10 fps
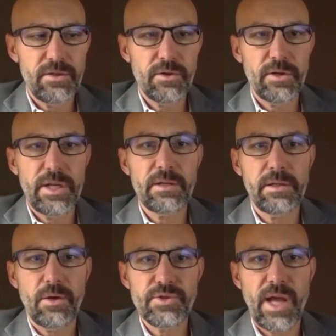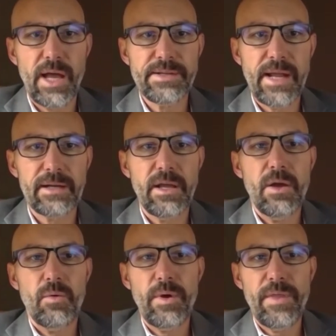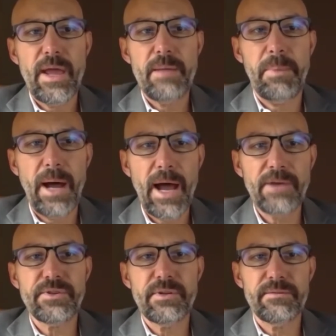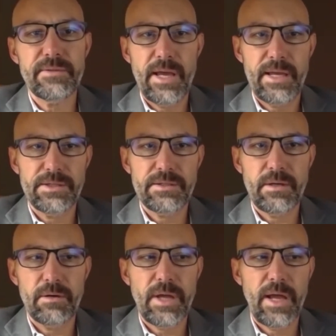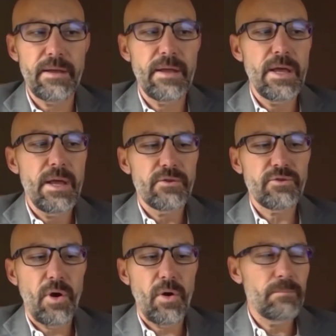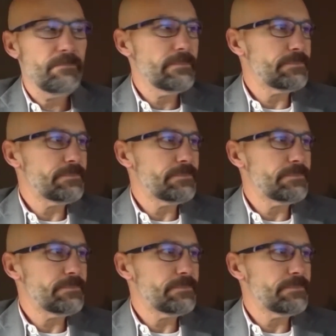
You're in close contact with a positive case, okay? So